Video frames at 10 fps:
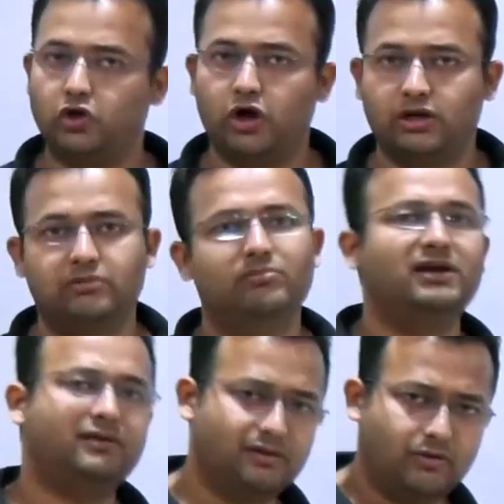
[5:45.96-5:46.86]
taught.
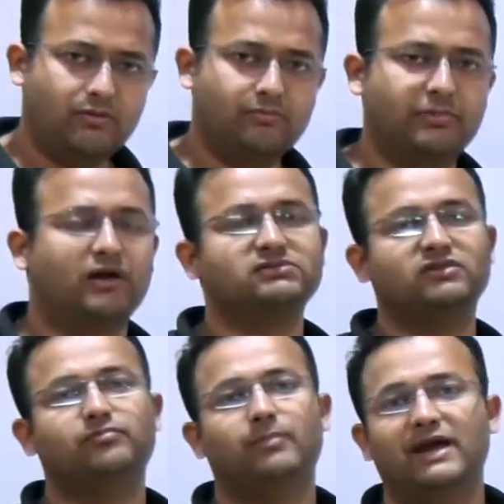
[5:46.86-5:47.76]
But because
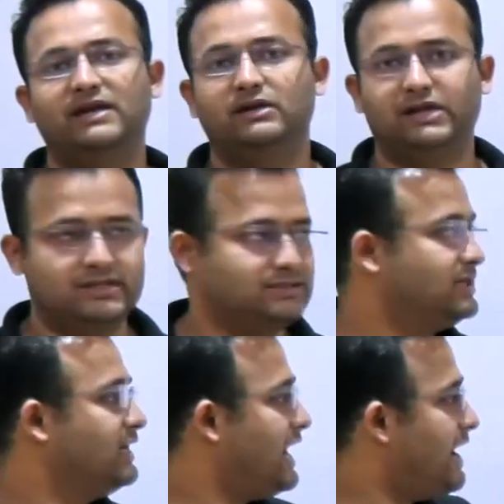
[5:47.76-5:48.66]
of my
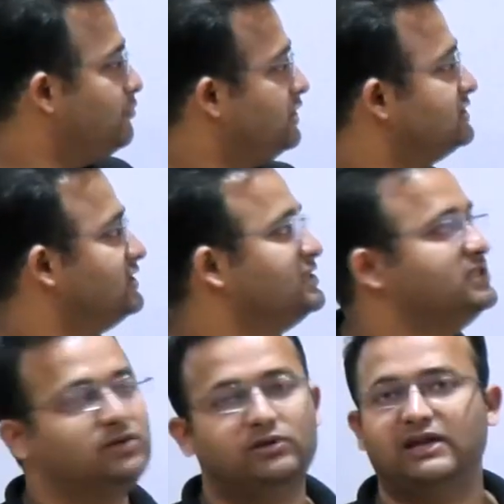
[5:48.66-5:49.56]
interest I am teaching
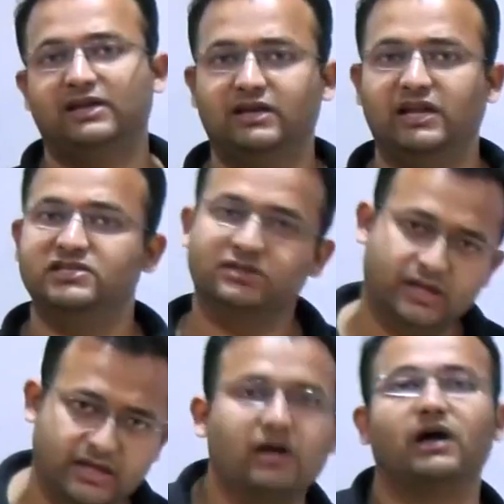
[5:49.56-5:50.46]
geotechnical
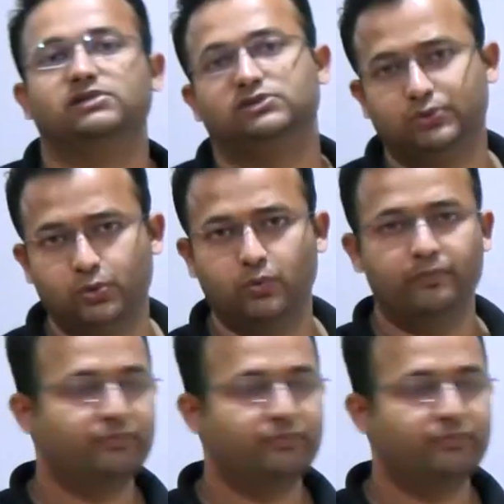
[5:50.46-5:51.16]
engineering also.